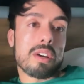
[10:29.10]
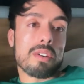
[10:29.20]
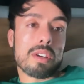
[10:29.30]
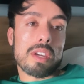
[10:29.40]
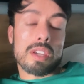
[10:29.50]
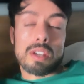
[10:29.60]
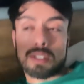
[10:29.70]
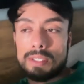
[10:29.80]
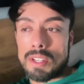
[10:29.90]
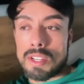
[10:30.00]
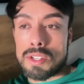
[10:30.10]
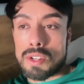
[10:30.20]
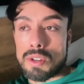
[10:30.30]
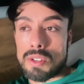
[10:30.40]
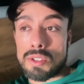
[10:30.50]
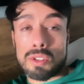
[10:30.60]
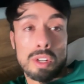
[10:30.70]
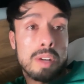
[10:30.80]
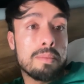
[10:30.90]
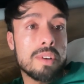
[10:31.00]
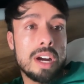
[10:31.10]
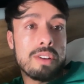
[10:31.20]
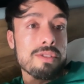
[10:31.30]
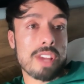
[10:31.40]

Okay, y'all. So this is a couple hours